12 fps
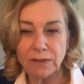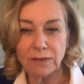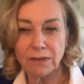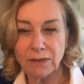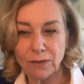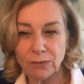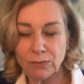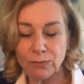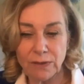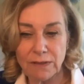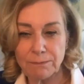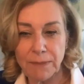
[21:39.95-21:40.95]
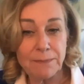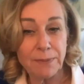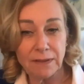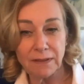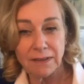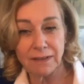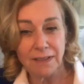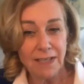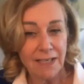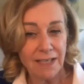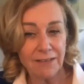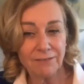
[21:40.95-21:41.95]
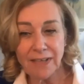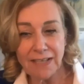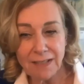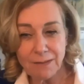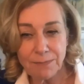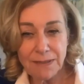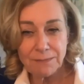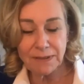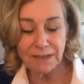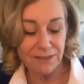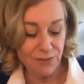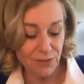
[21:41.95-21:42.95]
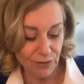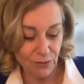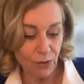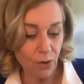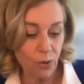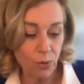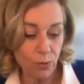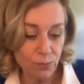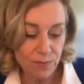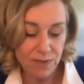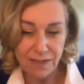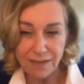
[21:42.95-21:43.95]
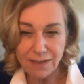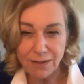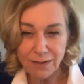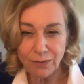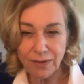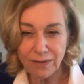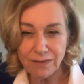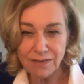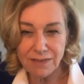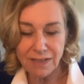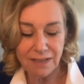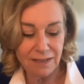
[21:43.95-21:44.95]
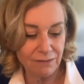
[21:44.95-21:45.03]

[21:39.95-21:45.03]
You know, people are inviting people into their homes, and so there's